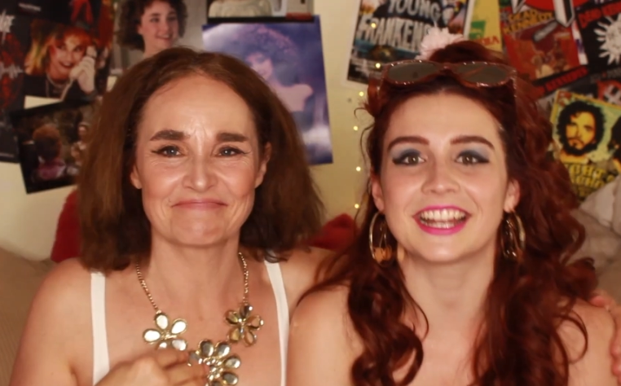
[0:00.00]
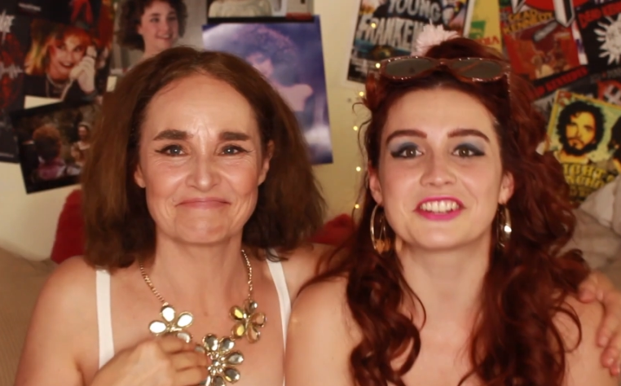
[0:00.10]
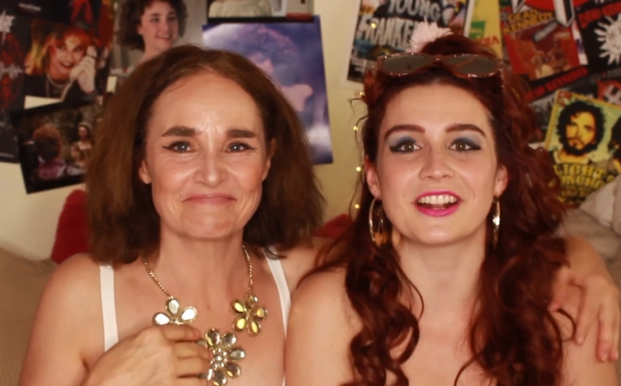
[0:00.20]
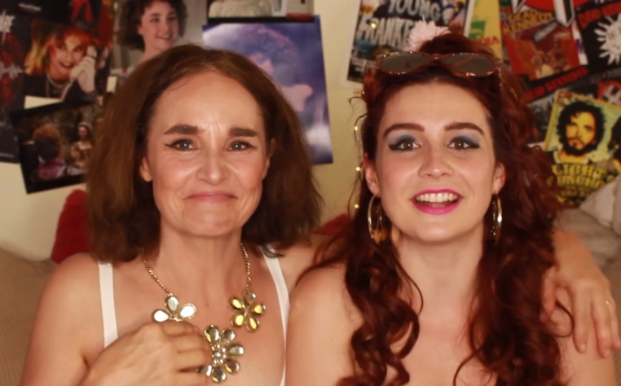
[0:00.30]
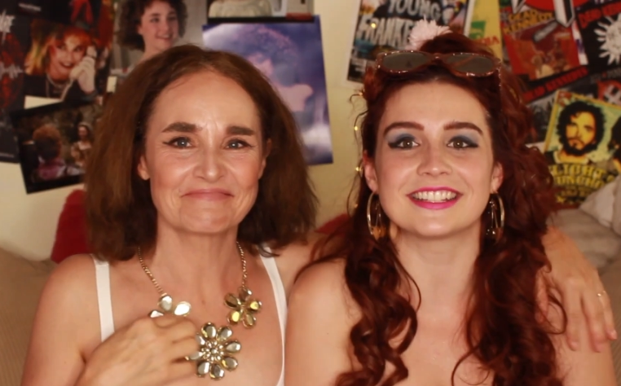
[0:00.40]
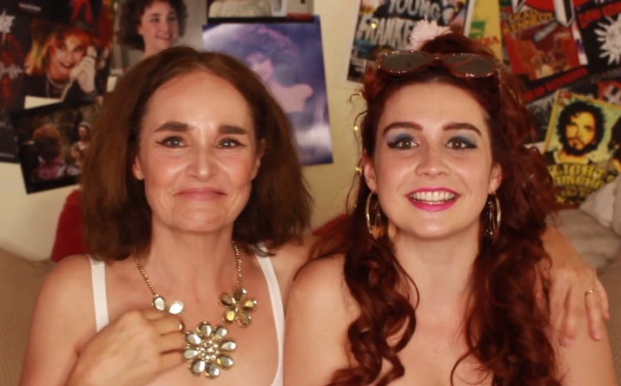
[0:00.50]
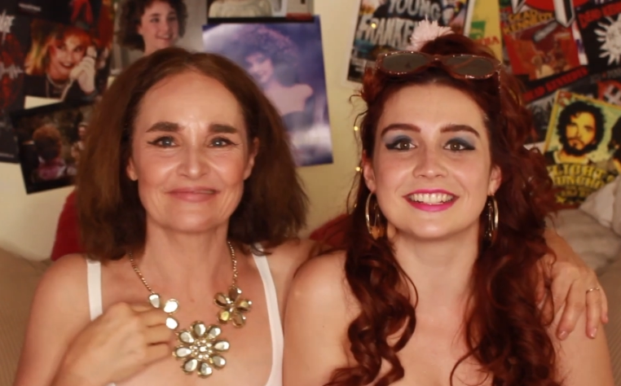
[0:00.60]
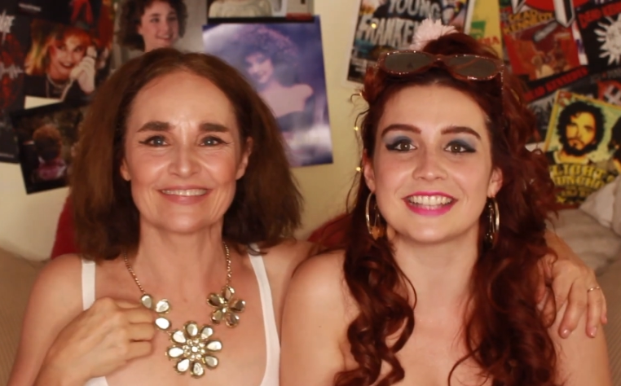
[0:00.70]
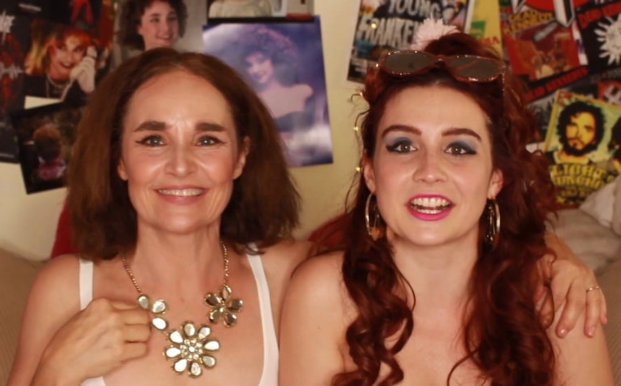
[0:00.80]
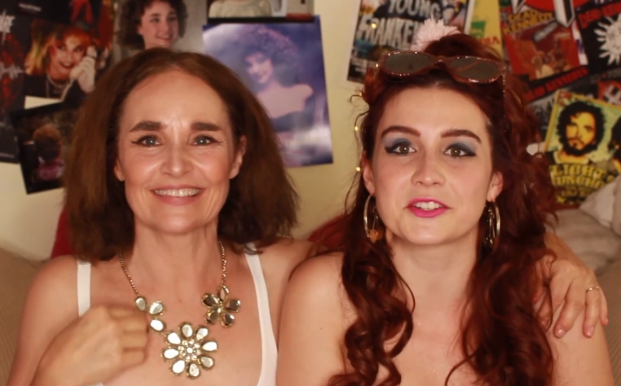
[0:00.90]
Speaker 1: I tried to
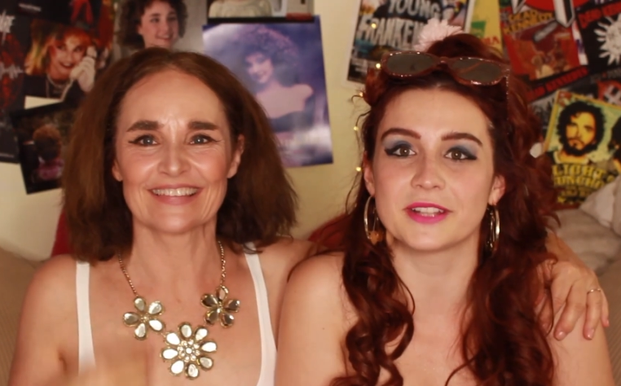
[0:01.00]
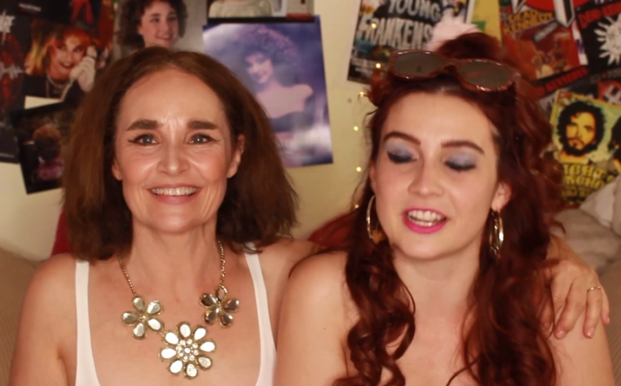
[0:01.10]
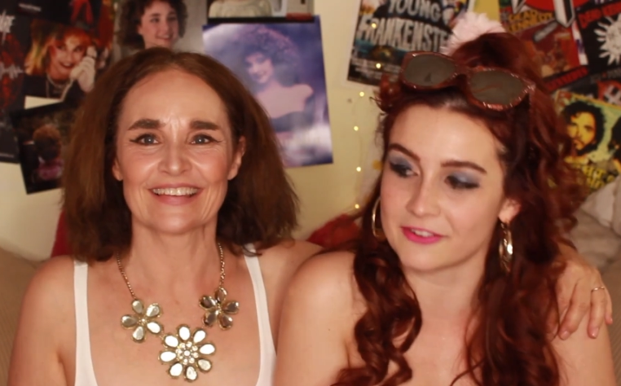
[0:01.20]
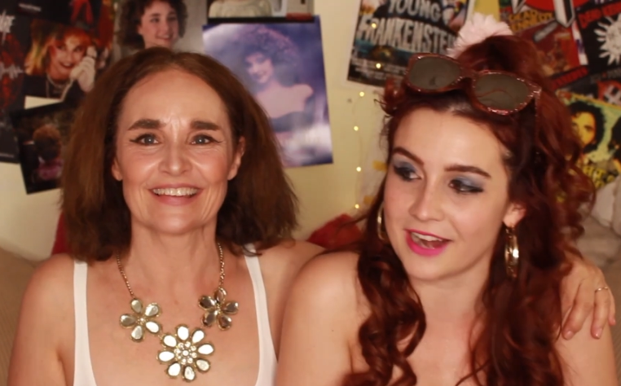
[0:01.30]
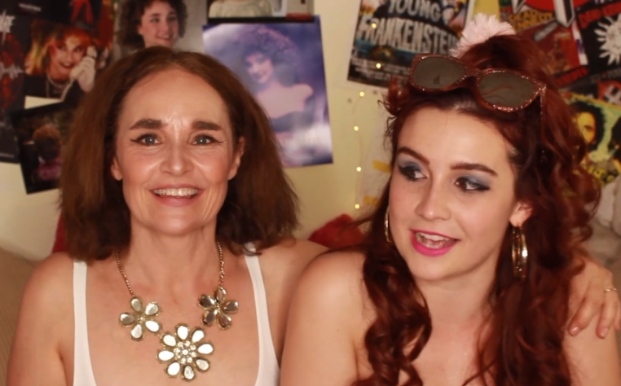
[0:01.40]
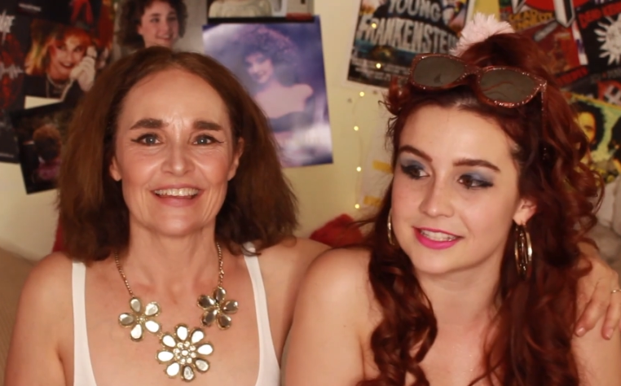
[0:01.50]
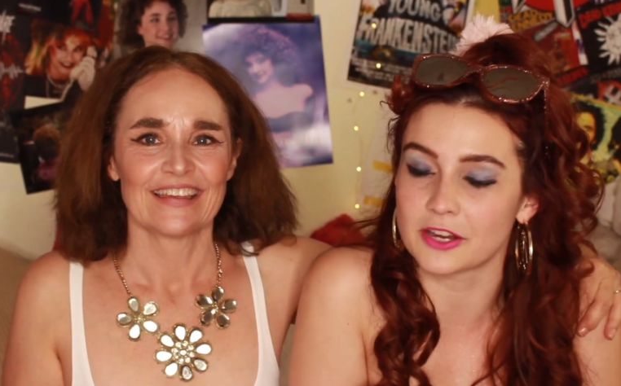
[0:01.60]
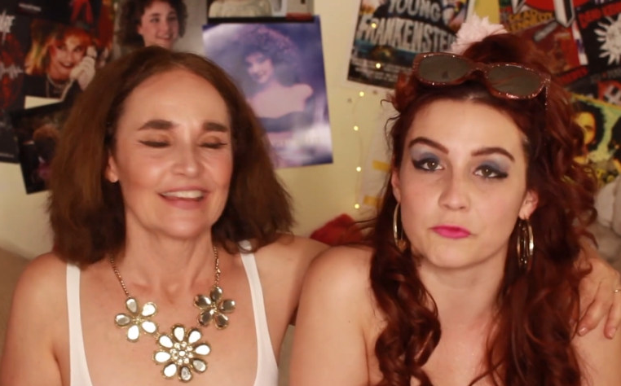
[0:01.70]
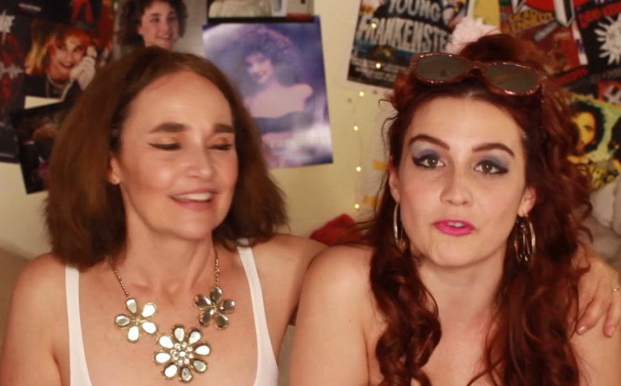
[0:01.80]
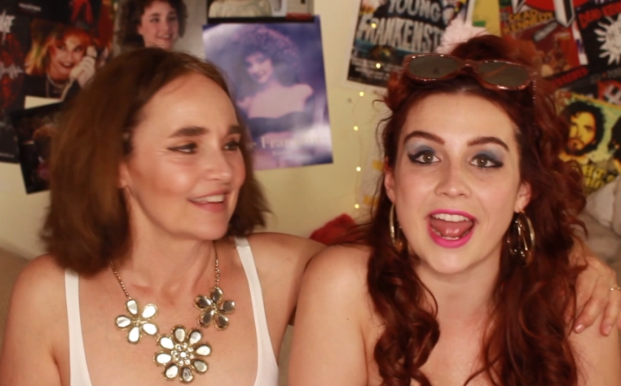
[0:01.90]
like sexually harass a